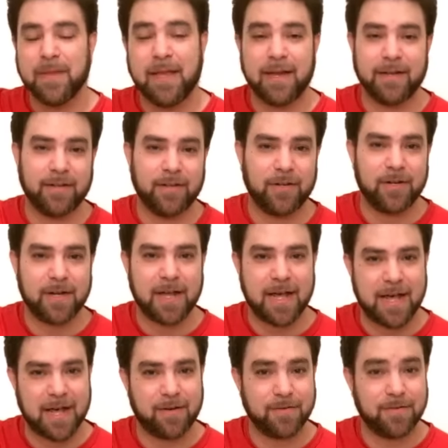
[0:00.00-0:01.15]
and learn
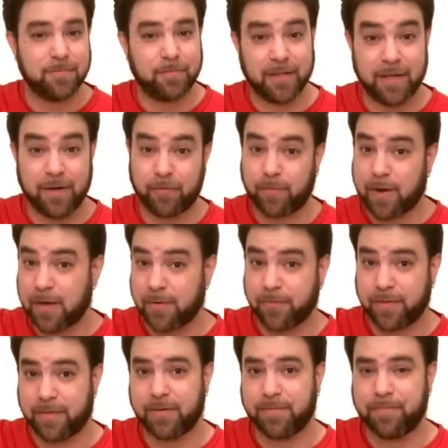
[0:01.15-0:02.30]
how to play around
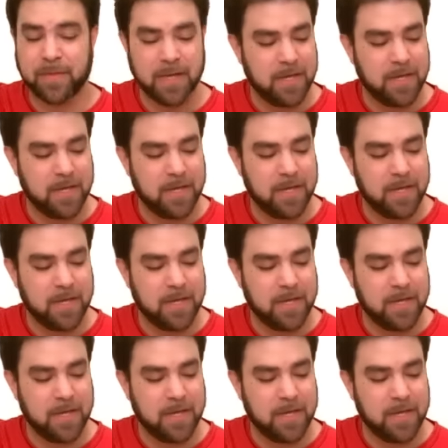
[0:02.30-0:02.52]
with them.